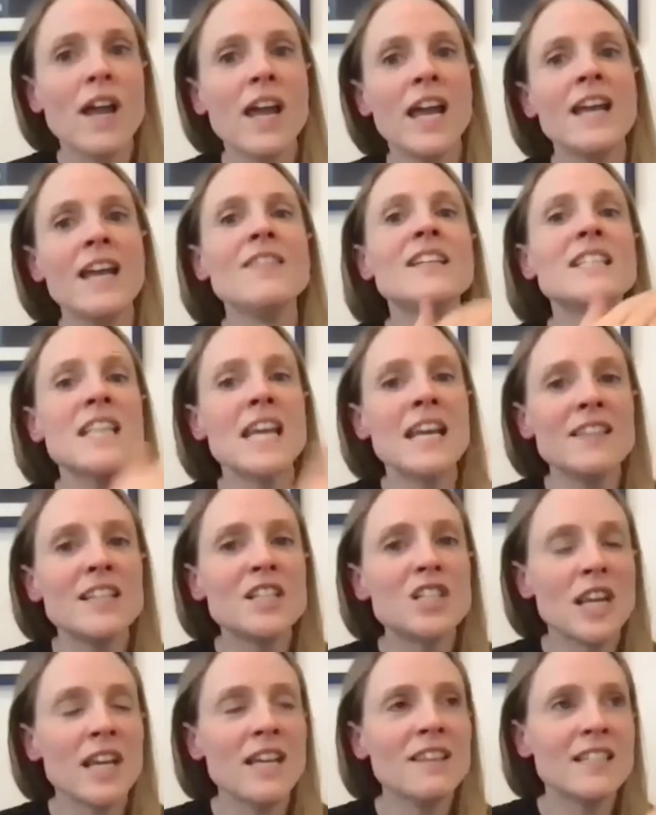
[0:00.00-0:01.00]
in
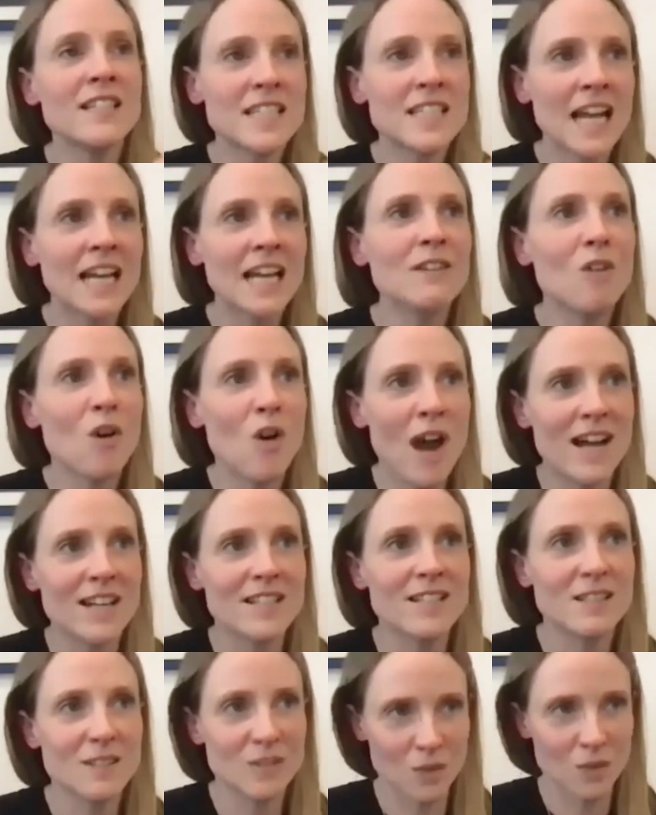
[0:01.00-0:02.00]
the Danny
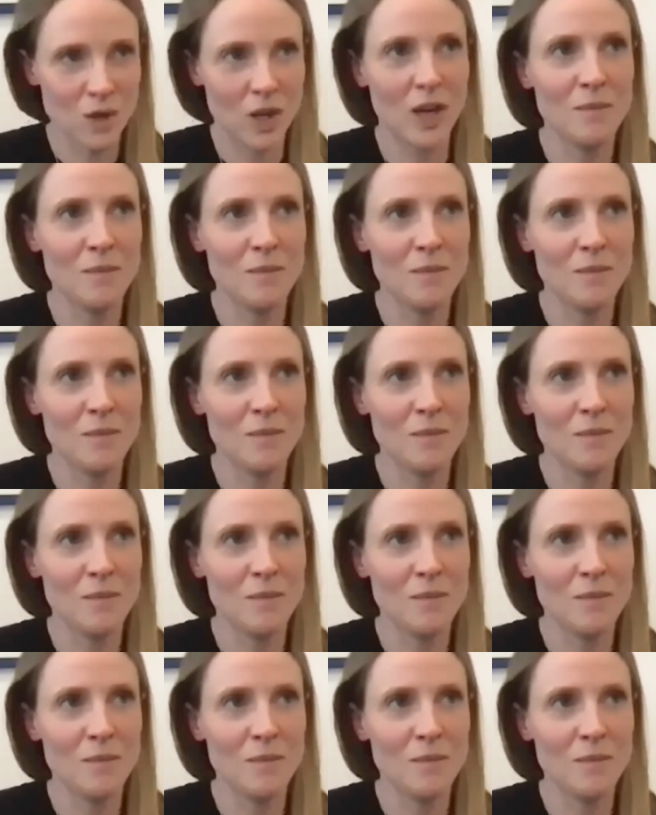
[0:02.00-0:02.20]
Rojas